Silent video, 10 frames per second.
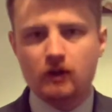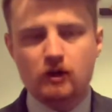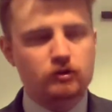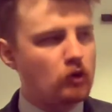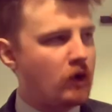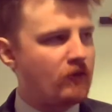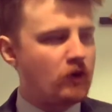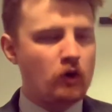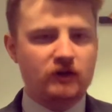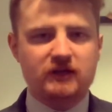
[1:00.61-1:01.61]
don't get to go
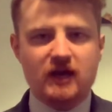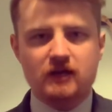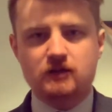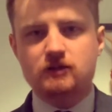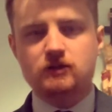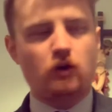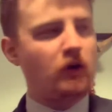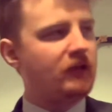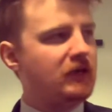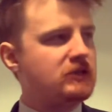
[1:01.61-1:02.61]
to gigs, don't get
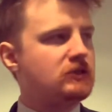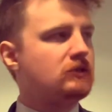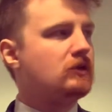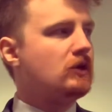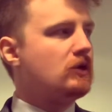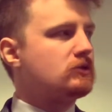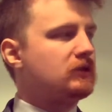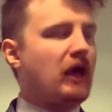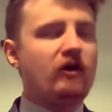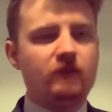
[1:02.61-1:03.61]
to listen to
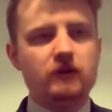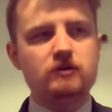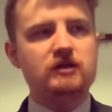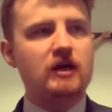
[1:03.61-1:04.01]
live music,